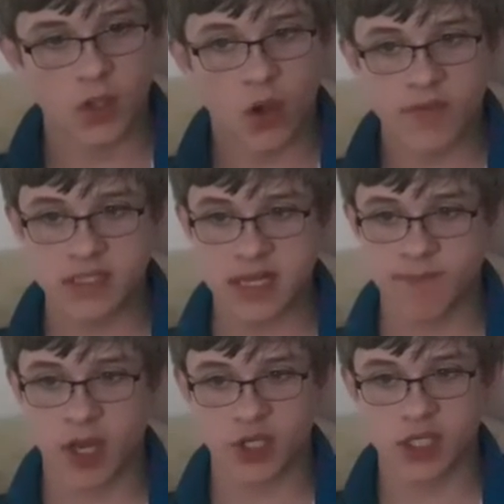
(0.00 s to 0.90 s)
Obviously
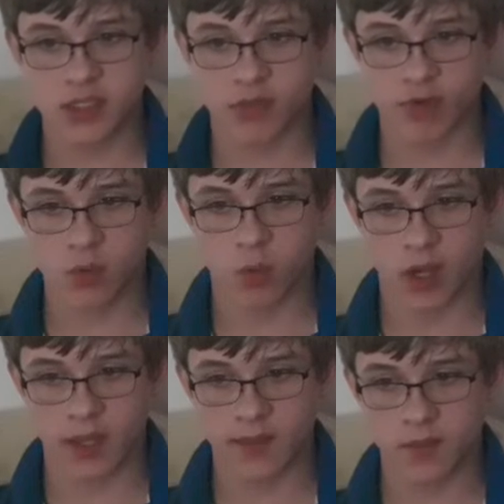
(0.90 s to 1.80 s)
budgies don't
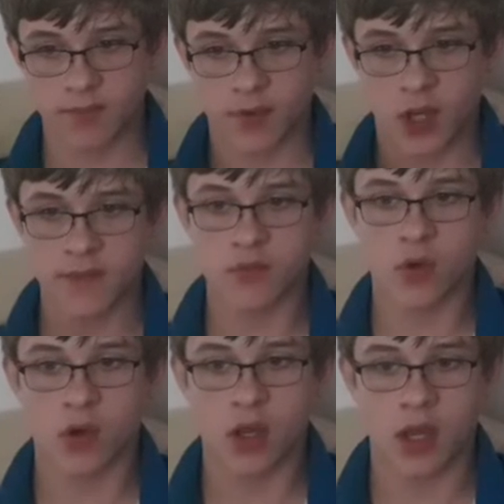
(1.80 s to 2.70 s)
require them, but I've
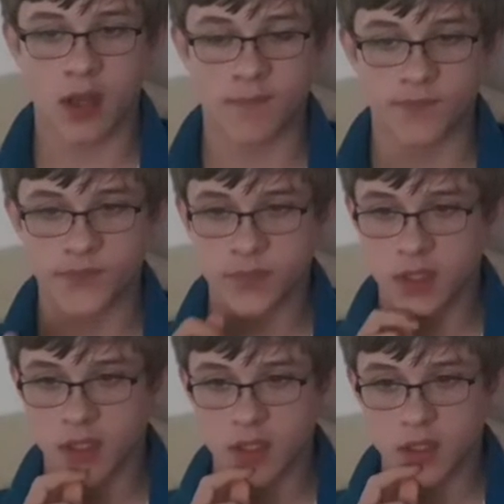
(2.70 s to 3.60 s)
got
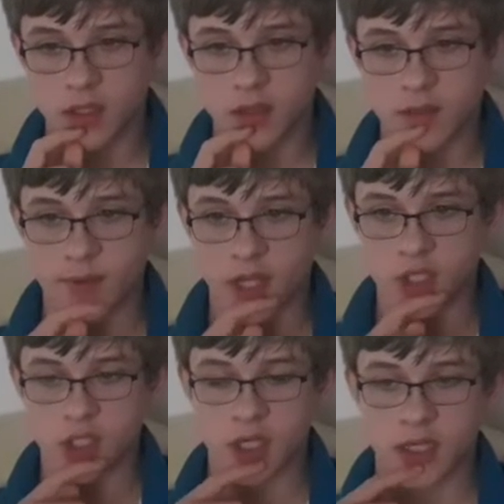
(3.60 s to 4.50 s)
the
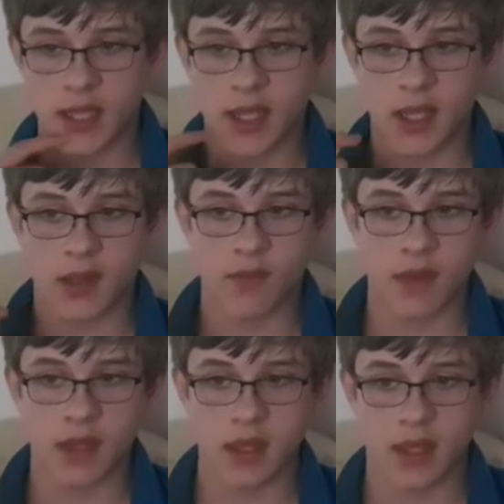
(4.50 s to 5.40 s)
budge near
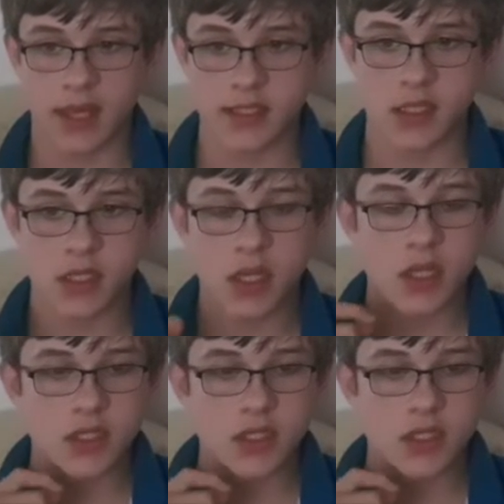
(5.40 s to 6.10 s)
the heater,